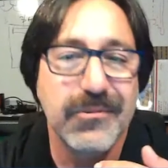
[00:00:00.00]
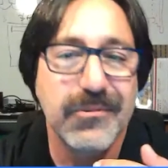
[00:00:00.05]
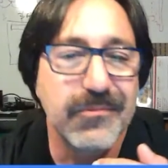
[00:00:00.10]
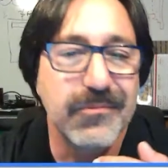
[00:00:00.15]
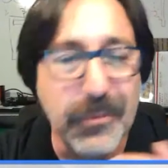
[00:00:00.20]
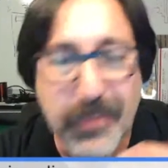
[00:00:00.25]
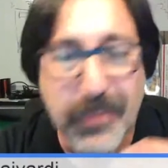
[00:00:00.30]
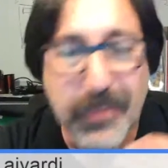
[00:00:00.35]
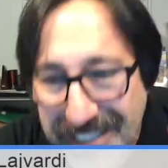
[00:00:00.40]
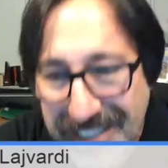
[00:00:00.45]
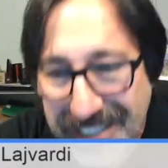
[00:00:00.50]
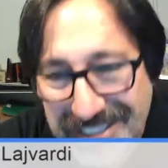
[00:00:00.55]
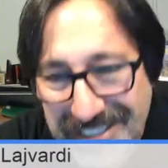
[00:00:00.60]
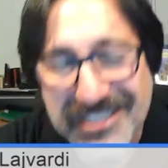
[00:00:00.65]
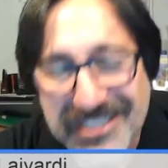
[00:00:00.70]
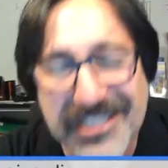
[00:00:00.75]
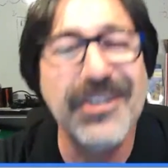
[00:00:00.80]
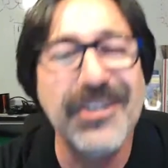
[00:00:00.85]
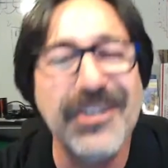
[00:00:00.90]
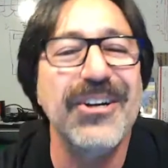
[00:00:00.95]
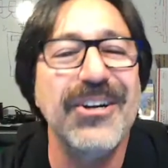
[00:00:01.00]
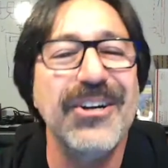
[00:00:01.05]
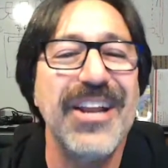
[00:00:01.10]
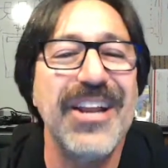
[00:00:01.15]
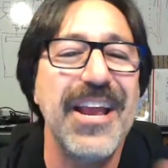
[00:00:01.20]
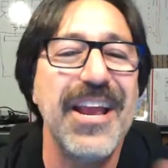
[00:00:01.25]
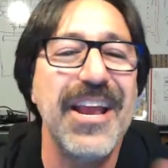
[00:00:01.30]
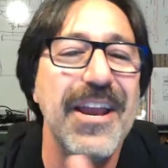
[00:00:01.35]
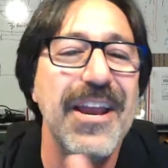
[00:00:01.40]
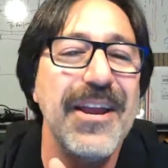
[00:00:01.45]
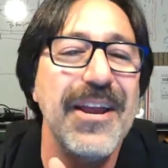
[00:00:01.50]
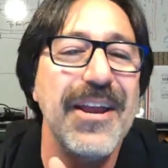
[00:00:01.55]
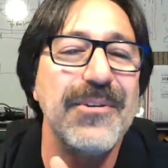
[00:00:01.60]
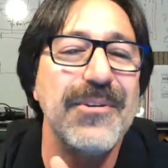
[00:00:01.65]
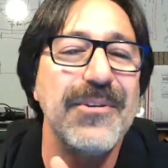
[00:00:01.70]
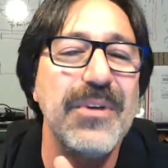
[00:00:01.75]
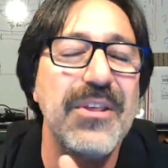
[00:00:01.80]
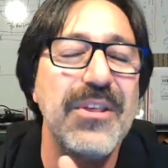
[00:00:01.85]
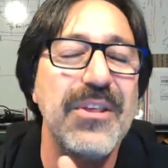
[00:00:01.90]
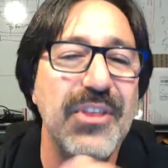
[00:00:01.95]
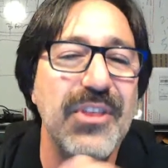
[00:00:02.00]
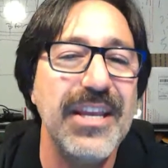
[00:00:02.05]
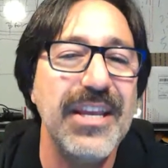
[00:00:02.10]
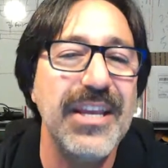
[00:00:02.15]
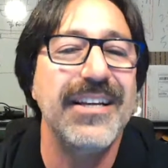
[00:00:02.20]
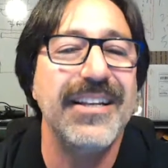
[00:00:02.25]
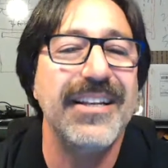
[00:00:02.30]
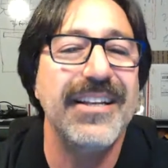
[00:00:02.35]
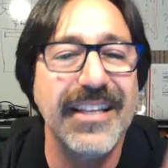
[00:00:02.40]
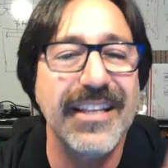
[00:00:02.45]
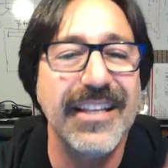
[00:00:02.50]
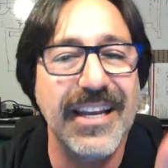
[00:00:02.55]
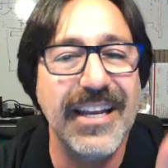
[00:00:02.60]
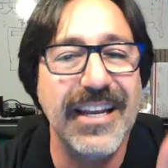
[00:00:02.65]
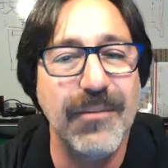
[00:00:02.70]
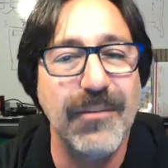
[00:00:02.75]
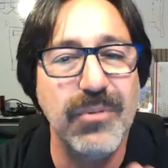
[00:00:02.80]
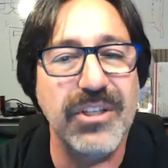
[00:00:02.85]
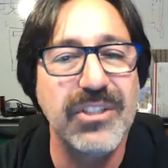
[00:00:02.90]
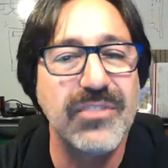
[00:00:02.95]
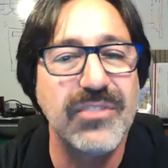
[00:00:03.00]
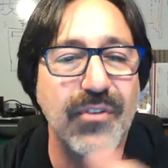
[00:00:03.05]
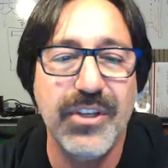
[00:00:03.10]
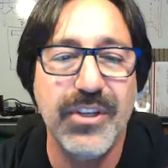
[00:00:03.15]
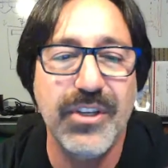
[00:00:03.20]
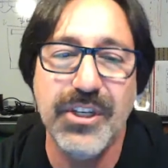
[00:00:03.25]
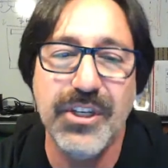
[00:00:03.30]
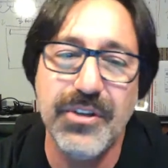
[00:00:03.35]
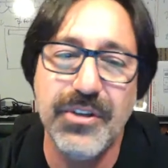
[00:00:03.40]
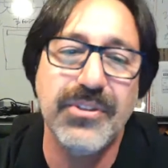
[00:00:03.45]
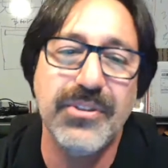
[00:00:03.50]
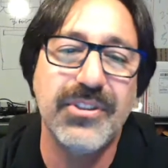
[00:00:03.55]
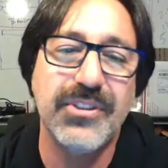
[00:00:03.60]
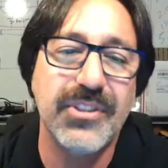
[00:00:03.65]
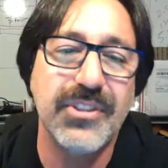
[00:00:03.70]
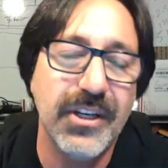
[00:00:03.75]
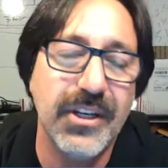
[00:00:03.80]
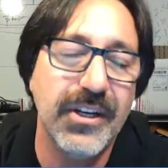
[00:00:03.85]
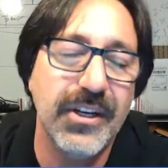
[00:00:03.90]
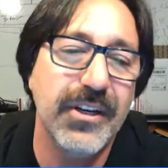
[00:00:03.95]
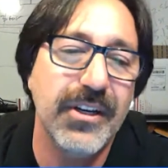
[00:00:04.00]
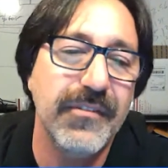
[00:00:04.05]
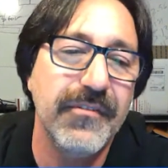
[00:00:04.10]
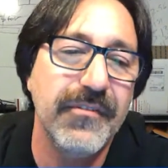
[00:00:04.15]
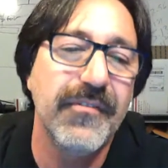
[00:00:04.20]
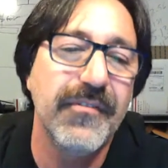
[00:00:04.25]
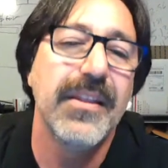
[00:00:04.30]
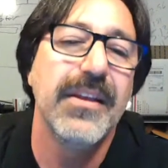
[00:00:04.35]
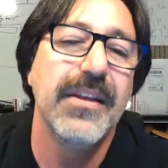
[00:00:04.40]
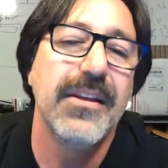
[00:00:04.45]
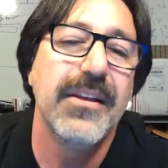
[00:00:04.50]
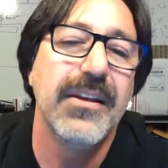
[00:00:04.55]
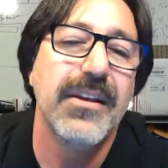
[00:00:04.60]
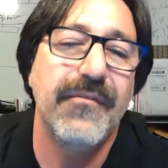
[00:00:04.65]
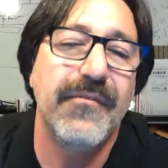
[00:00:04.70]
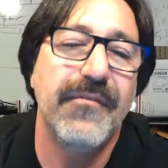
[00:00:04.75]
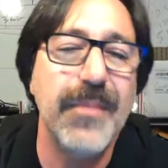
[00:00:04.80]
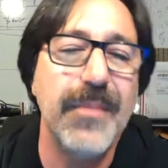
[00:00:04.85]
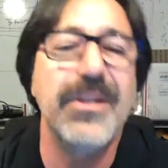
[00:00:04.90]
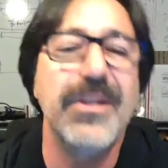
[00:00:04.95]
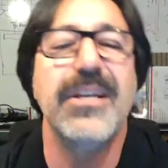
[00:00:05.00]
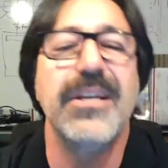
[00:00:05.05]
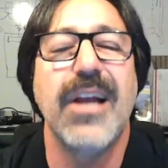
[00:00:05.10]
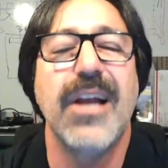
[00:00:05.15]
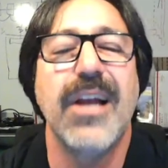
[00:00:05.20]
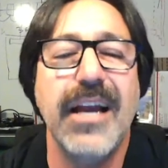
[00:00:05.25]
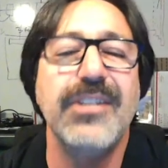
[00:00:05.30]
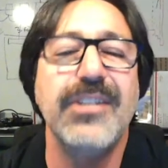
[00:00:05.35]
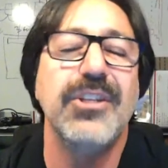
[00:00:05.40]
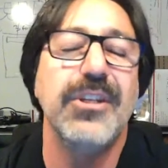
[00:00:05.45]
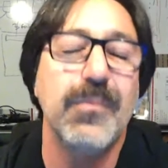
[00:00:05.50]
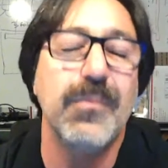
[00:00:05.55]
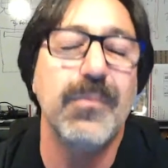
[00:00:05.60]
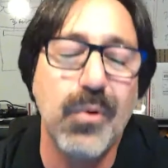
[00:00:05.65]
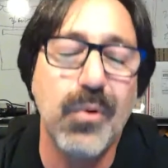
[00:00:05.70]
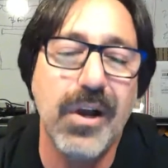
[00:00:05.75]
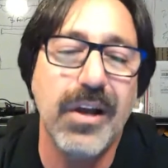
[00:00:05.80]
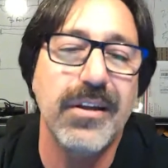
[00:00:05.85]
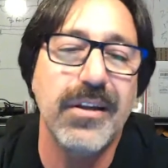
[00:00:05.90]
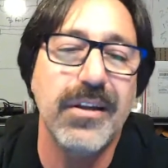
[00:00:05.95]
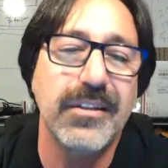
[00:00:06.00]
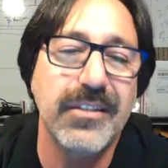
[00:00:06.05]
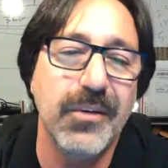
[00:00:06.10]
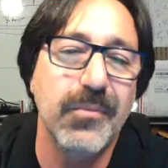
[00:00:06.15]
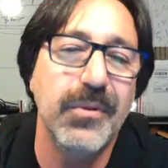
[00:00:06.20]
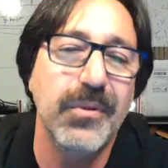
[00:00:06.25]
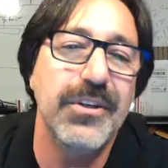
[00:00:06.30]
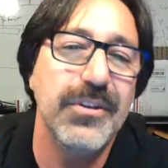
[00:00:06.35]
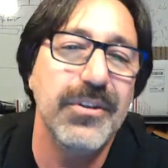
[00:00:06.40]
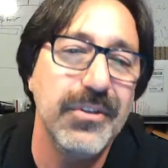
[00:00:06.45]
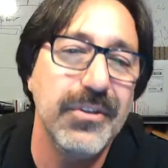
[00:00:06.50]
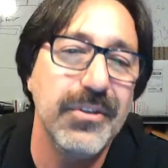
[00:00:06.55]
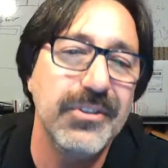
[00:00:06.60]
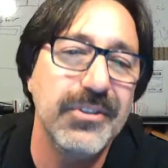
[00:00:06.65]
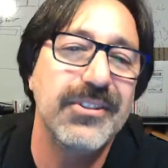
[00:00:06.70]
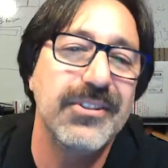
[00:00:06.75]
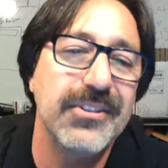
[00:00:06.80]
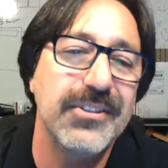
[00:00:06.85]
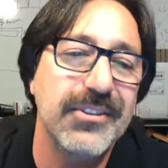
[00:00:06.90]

we reconsidered, and we think that it was for the use of a feminine hygiene product that we used